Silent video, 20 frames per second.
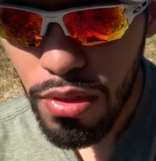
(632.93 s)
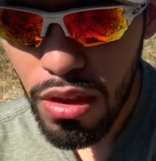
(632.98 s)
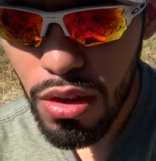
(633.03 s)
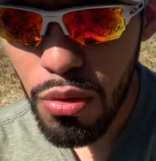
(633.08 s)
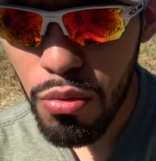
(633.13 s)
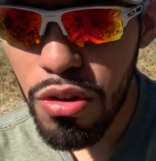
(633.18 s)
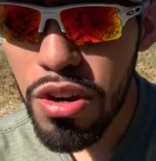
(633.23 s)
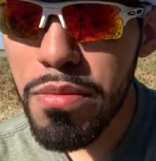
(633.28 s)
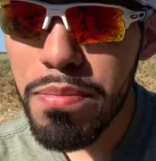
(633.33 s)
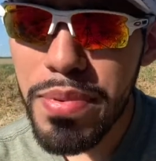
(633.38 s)

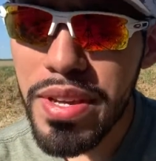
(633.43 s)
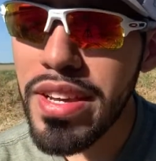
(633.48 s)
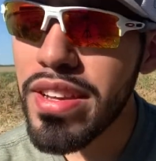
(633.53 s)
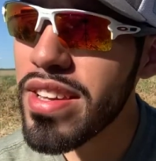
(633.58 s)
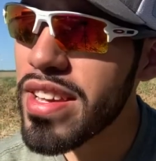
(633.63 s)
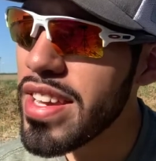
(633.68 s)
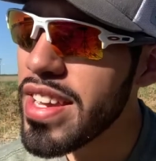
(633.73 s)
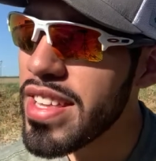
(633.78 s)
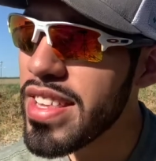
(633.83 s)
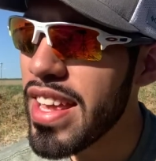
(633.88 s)
One big
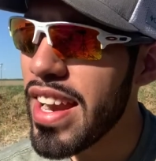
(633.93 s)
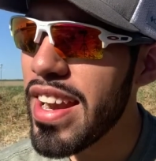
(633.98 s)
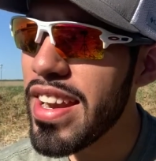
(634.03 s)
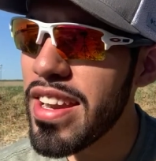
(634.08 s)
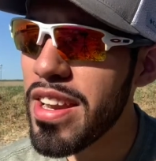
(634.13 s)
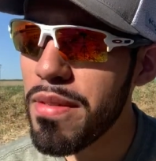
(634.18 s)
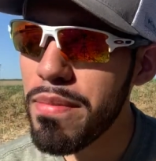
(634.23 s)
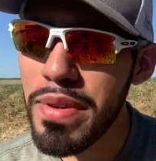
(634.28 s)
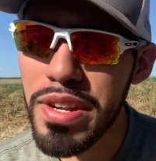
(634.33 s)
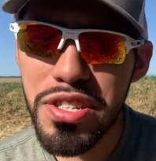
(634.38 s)
key that I
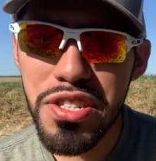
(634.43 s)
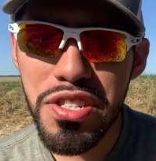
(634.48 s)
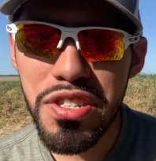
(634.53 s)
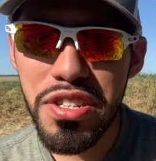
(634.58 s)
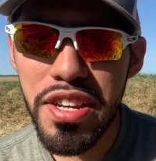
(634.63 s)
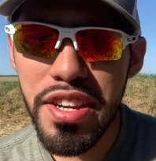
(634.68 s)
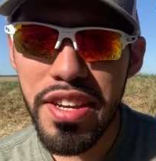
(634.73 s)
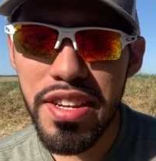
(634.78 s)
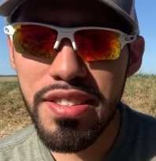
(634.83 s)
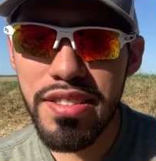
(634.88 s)
didn't mention
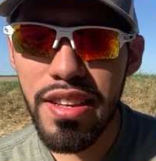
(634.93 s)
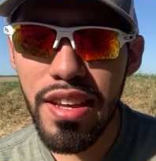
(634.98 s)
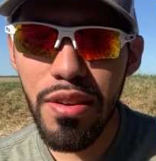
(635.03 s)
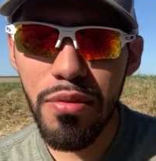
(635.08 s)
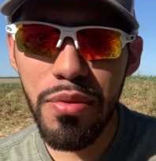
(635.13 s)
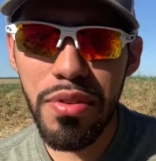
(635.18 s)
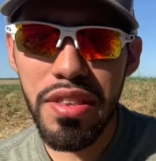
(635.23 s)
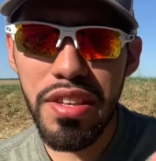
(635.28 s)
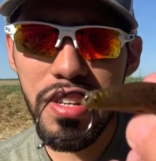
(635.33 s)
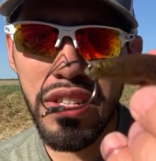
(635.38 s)
yet is that
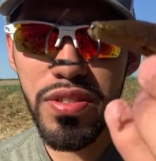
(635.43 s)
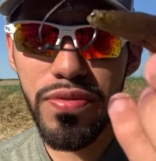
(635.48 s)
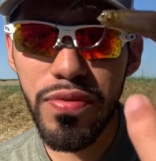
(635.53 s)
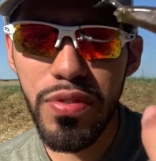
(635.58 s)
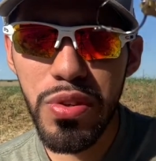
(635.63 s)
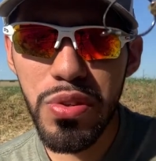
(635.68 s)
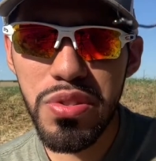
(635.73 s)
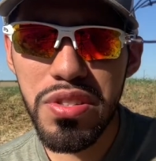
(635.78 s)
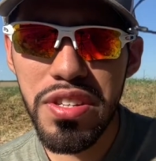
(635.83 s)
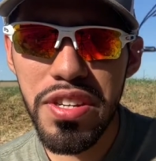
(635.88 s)
with these
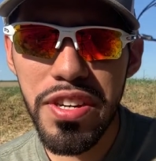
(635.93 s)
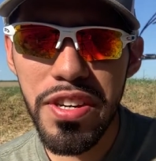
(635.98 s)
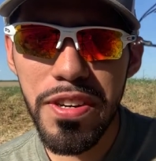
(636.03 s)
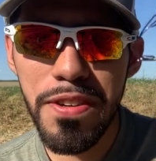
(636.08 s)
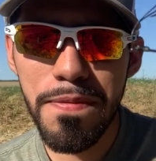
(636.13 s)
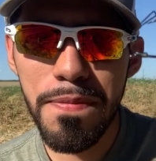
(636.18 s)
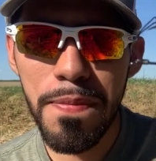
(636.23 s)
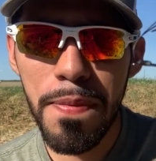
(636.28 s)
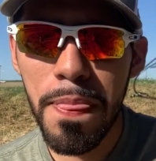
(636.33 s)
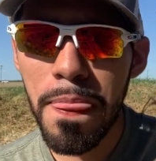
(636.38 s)
flukes here,
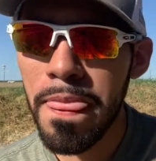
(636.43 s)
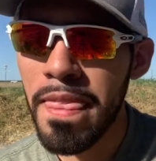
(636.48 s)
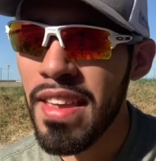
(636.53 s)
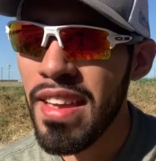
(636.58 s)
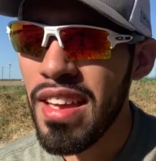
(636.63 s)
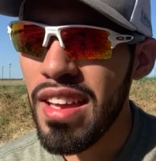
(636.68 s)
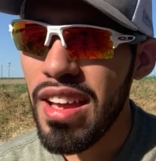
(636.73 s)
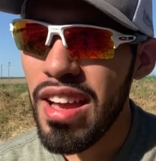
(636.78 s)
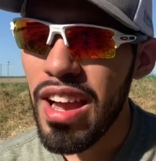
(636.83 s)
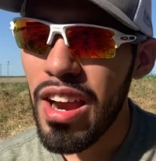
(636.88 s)

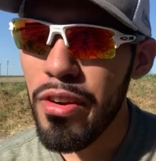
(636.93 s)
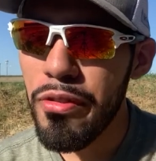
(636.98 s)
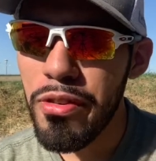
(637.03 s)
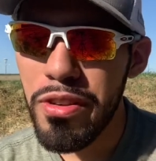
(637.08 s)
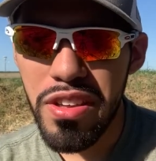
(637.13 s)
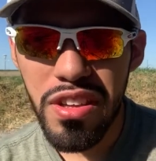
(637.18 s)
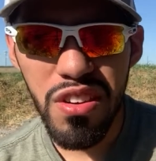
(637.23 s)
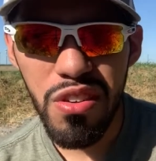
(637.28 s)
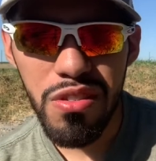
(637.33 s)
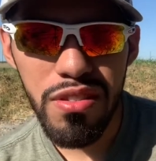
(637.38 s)
I
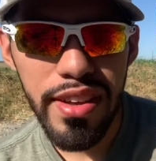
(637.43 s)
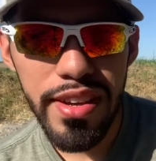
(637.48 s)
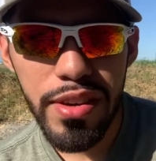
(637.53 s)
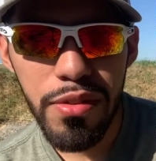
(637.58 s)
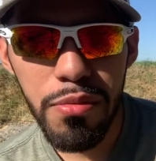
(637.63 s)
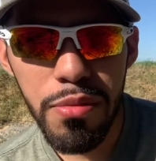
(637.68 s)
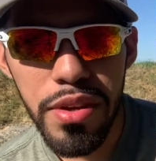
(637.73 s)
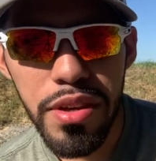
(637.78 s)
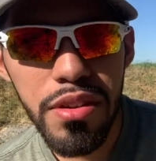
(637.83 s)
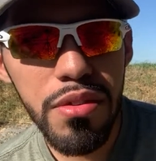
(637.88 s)
really don't like
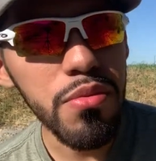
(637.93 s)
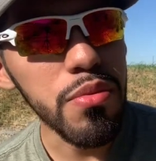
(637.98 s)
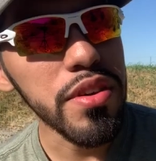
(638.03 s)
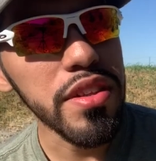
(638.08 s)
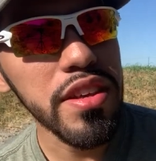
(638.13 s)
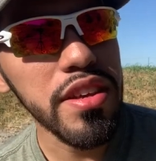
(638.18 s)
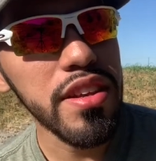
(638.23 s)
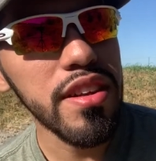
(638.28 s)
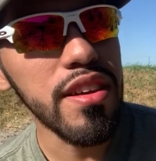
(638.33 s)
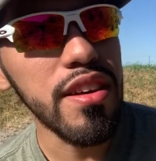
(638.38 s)
wind
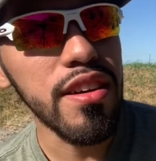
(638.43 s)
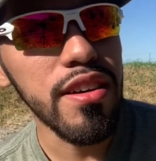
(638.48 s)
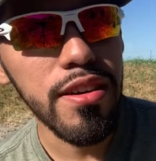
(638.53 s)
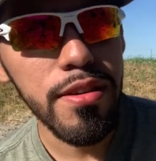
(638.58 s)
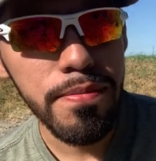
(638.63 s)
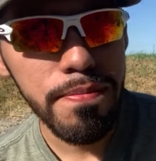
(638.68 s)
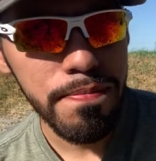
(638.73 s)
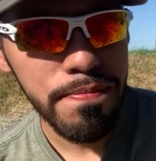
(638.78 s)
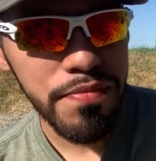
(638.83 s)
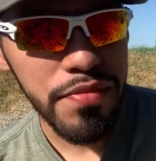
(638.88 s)
with it.
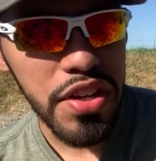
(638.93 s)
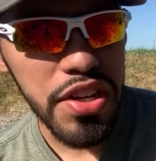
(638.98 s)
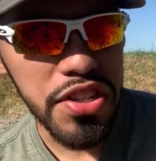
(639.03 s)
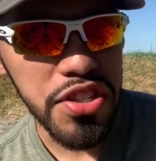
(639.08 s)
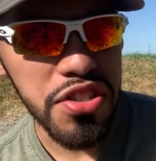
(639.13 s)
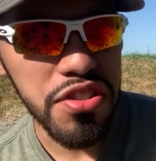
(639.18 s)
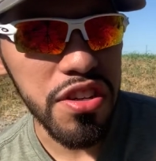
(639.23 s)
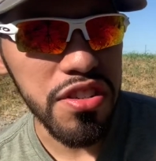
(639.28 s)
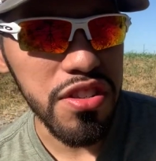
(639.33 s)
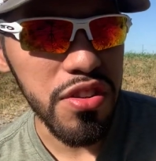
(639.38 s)
It
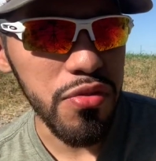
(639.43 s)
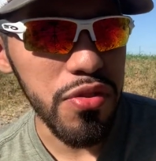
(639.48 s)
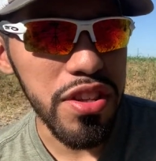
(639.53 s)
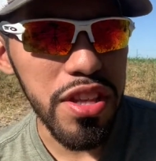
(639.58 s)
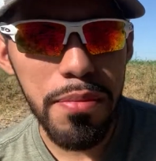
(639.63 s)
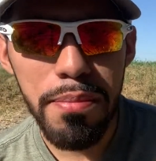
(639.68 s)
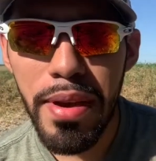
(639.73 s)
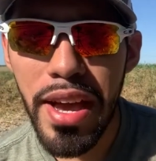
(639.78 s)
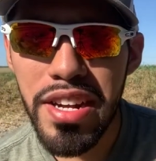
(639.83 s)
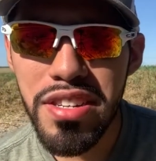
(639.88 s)
just doesn't
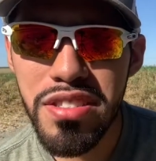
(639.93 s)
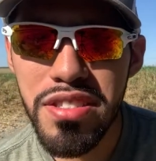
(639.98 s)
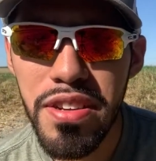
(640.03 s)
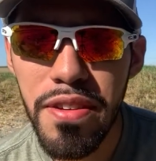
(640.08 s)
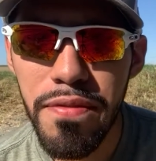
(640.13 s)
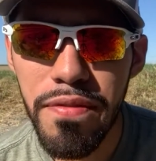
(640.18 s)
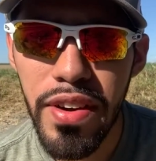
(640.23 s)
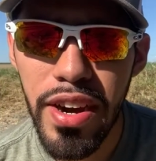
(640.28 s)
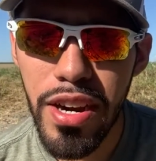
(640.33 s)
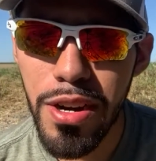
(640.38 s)
really match the
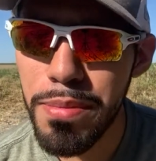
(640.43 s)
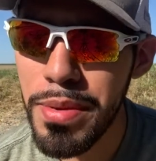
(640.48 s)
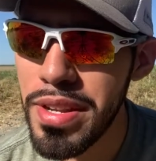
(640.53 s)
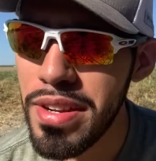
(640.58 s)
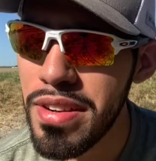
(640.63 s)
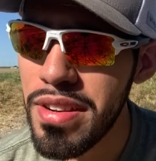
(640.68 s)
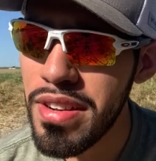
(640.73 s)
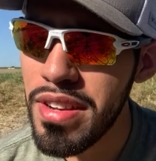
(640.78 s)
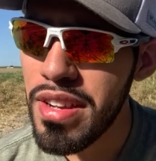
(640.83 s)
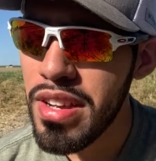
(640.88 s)
environment.
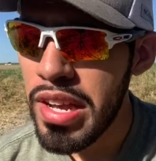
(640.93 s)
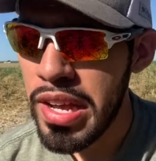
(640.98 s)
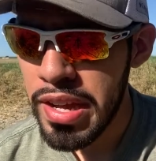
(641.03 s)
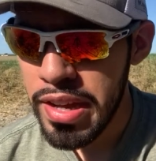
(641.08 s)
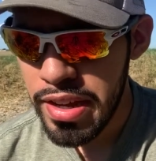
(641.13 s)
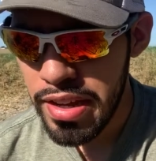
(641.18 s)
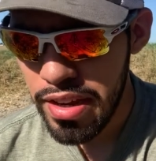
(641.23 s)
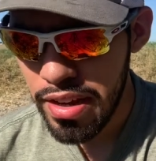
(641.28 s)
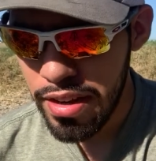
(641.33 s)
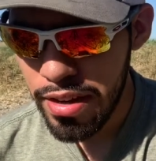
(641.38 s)

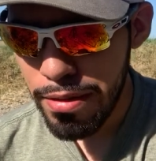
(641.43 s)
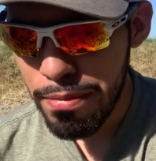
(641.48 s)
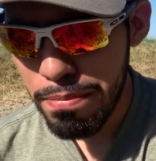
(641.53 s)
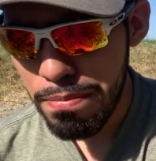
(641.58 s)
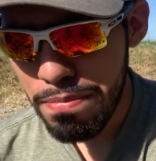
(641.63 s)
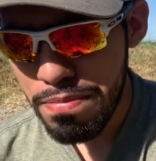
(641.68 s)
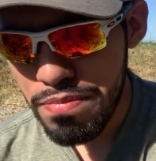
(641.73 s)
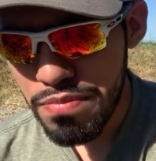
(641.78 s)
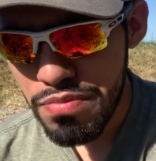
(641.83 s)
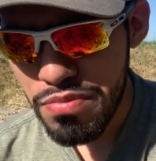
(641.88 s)

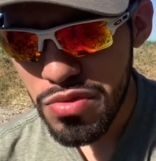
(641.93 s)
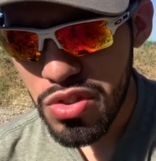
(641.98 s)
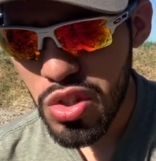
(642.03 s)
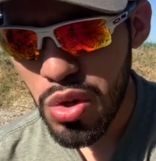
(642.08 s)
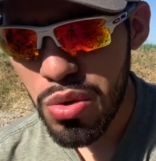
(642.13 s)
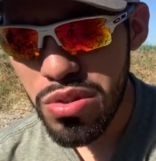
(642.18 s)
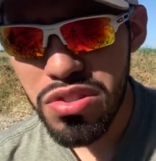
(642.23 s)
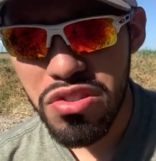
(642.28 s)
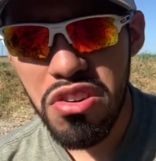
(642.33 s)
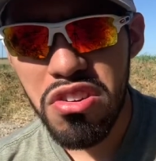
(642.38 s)

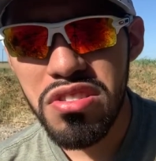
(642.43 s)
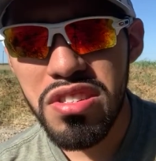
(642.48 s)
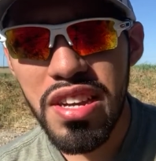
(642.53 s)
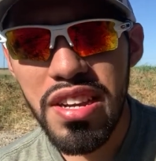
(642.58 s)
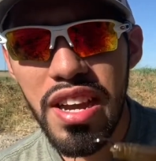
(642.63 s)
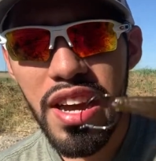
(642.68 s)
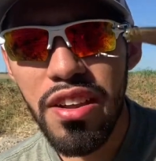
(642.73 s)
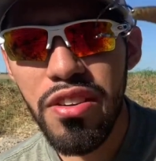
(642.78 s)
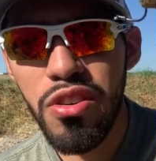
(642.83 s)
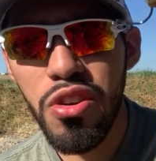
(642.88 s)
So as long as I
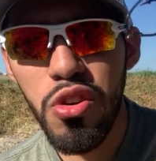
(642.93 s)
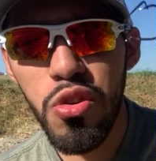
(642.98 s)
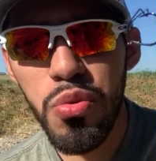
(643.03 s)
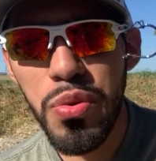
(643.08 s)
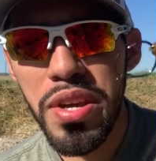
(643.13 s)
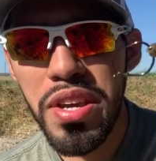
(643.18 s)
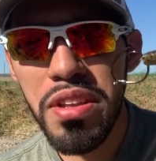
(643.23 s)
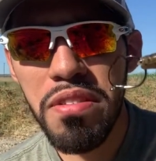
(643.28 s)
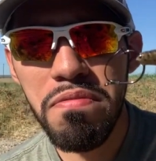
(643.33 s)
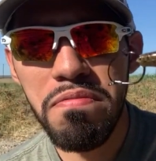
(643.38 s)
got no
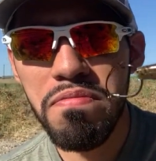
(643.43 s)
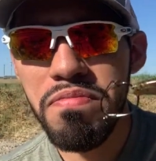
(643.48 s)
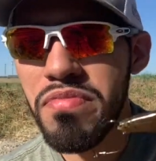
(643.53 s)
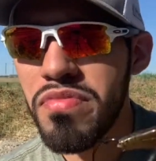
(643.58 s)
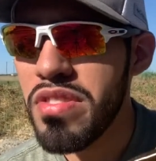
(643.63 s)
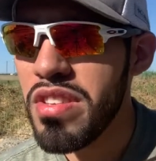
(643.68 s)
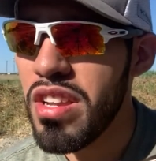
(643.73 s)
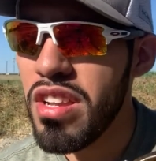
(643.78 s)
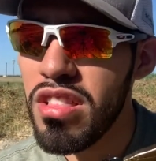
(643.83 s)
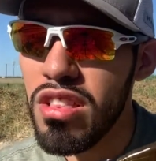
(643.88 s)
wind
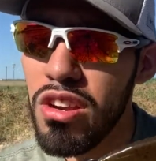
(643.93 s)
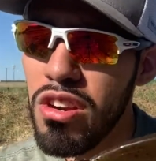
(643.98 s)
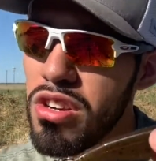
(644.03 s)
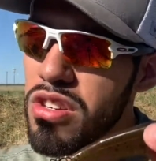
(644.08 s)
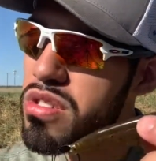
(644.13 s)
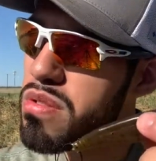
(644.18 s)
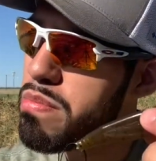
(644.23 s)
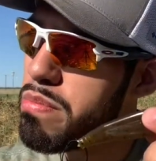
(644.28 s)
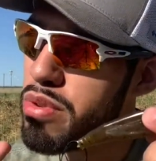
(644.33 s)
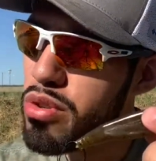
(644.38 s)
and there's
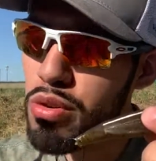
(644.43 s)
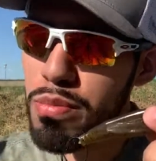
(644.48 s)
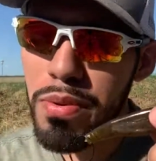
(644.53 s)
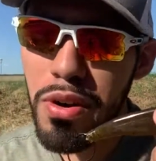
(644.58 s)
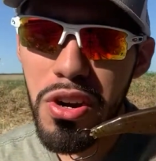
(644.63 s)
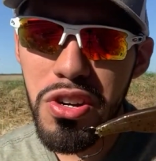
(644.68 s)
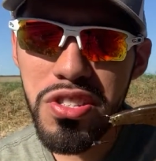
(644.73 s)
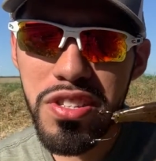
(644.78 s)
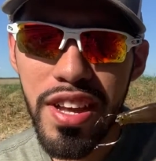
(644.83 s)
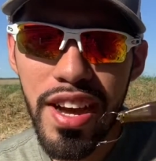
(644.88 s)

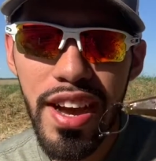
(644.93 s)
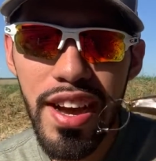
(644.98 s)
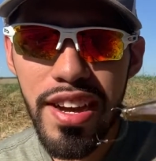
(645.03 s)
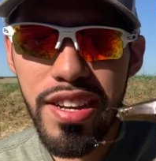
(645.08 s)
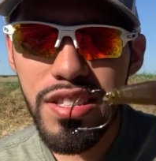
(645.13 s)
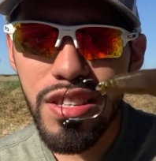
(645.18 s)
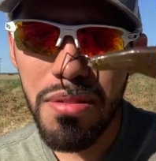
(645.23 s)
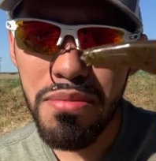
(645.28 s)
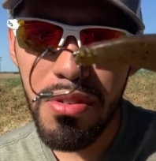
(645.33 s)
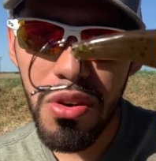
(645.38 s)
bluebird
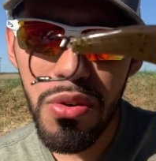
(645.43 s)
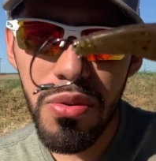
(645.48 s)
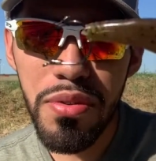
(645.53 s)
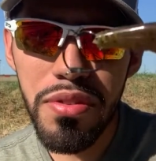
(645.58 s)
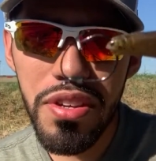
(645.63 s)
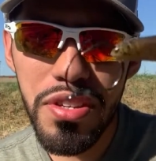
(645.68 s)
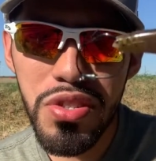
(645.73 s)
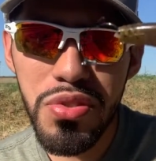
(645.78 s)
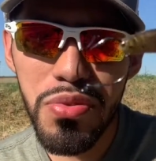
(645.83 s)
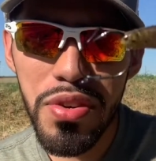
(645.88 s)
skies, I'm going
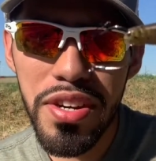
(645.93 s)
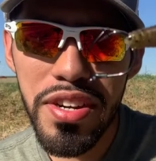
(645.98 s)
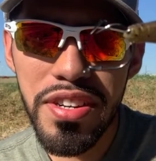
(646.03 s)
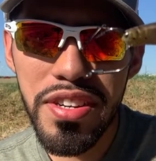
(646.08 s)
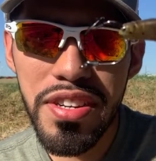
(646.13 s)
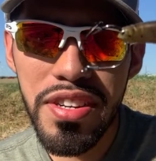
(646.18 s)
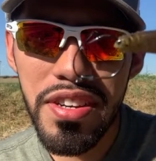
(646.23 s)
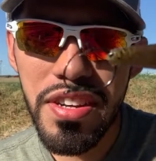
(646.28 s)
this rig.